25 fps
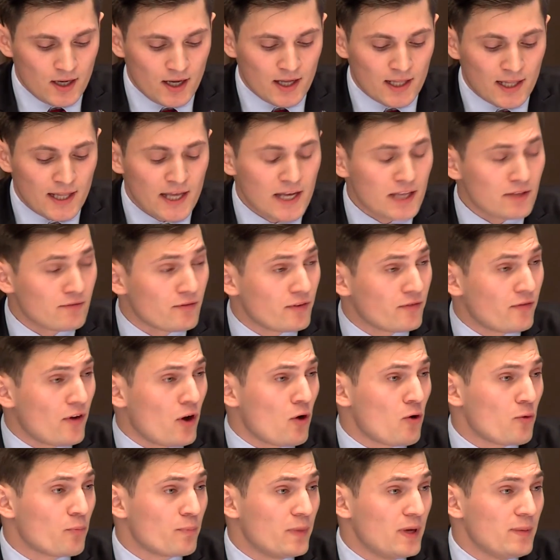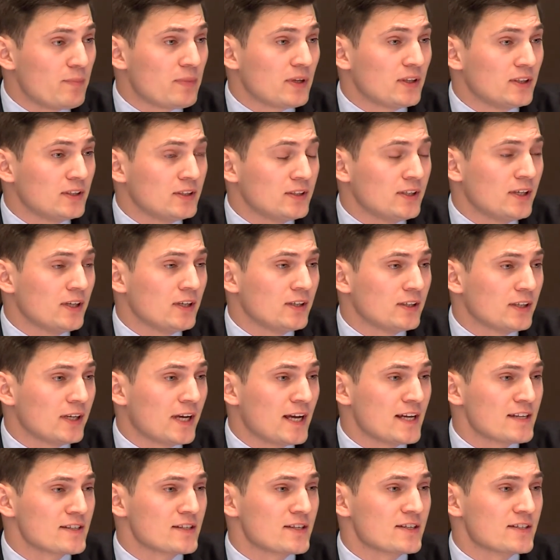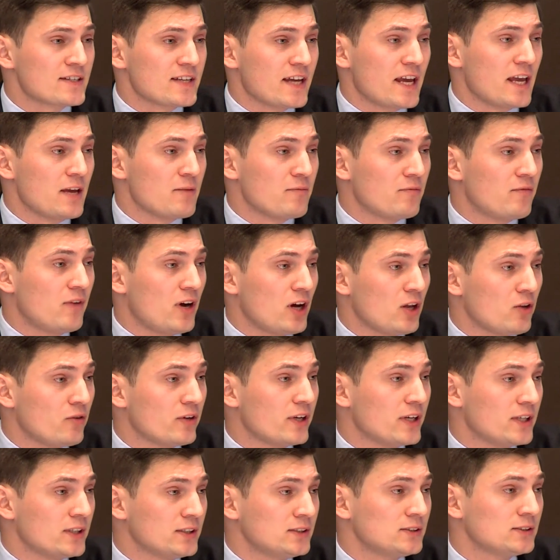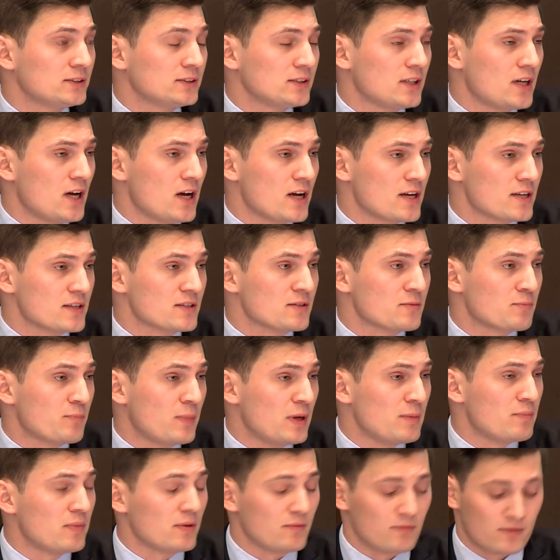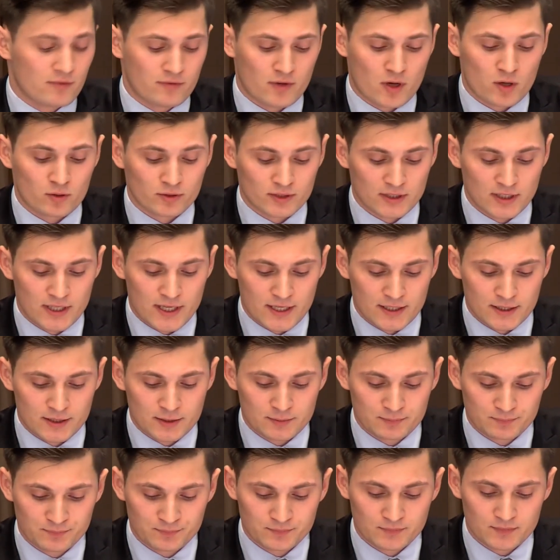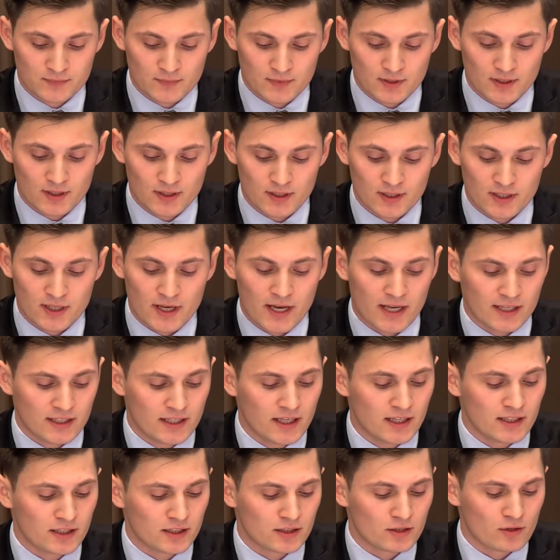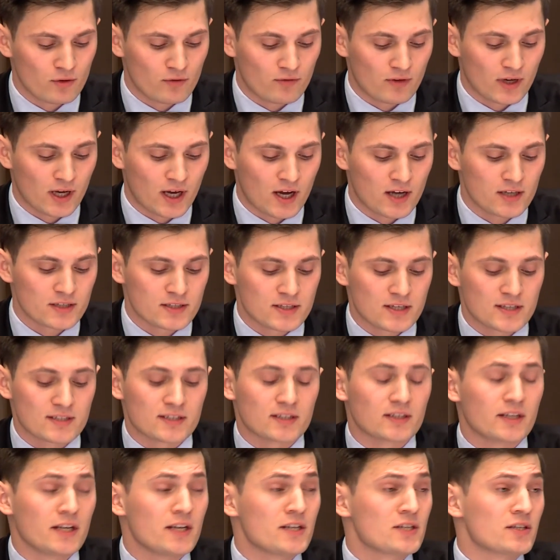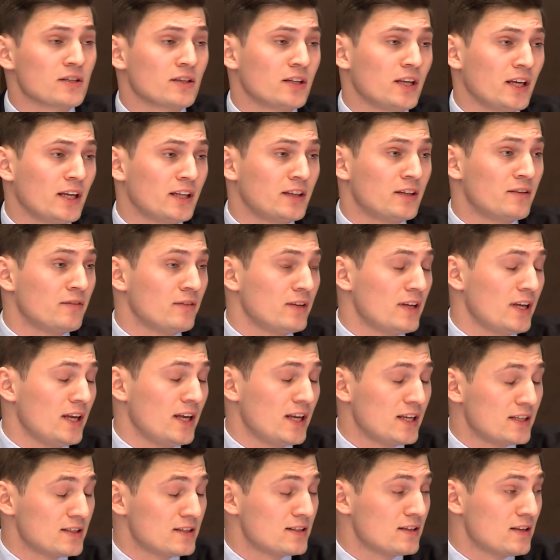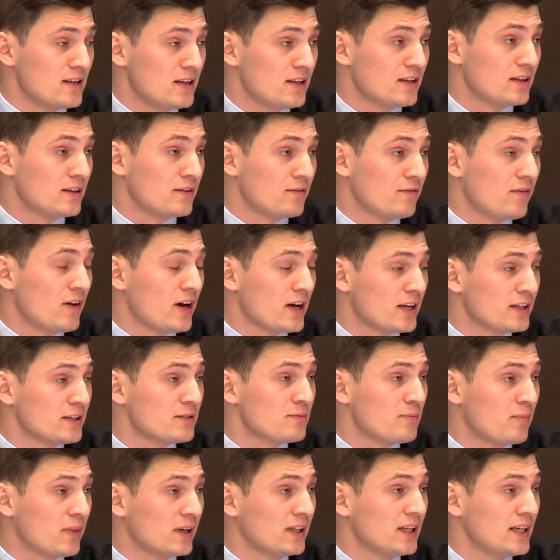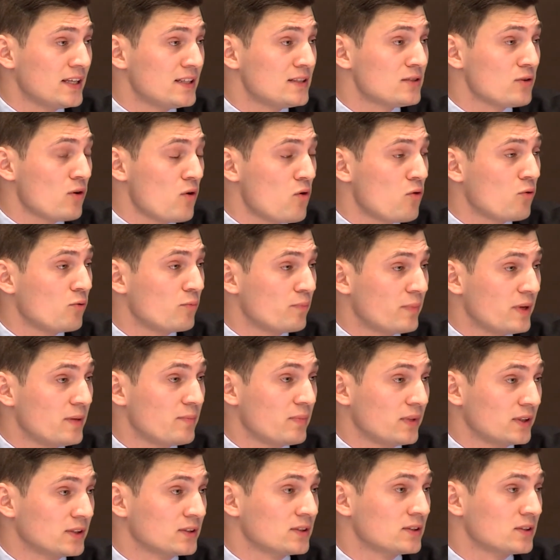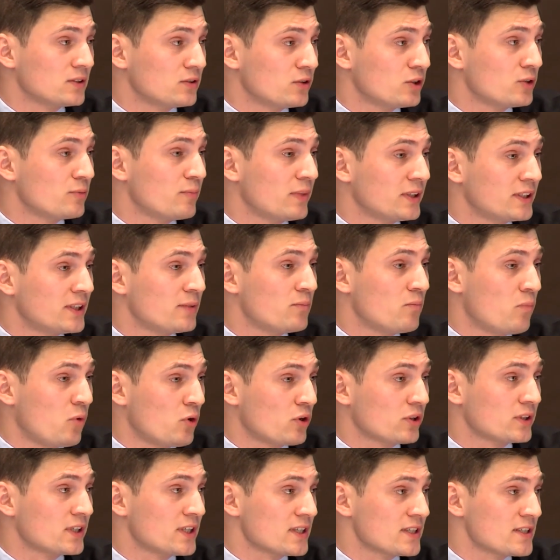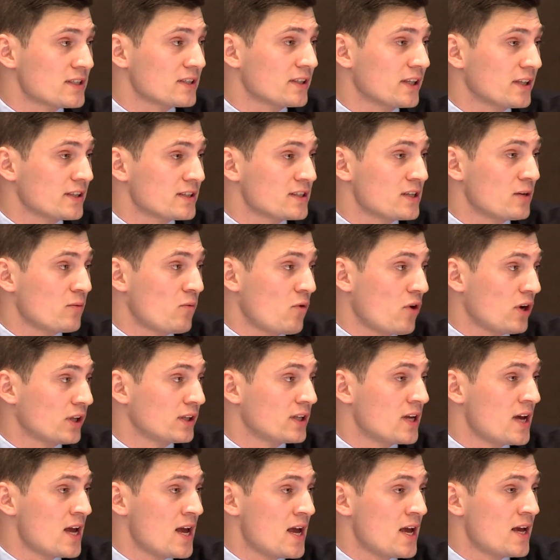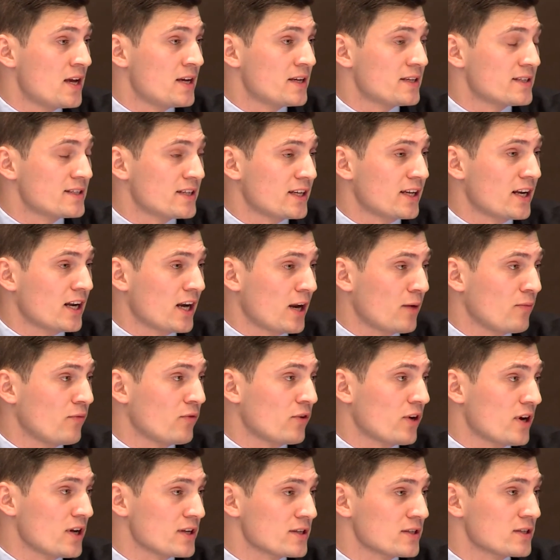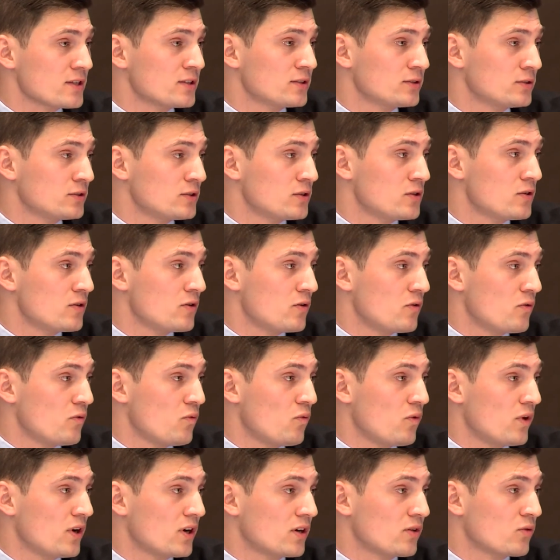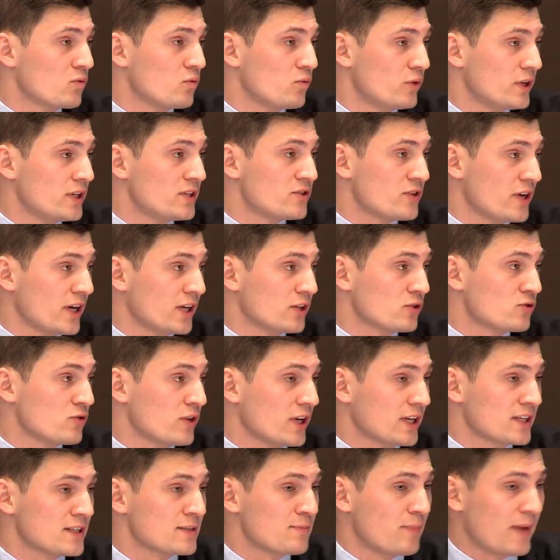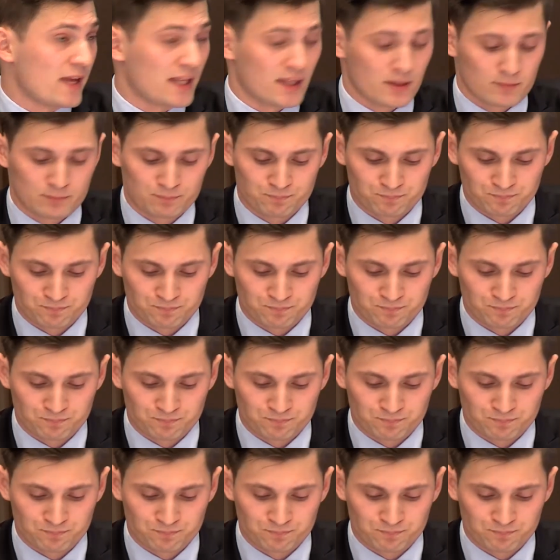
A land without people has the same value as people without the land. The identity of a country as a nation, it defined by its own people, not by the borders that someone set it up for us, where we're trying to expand.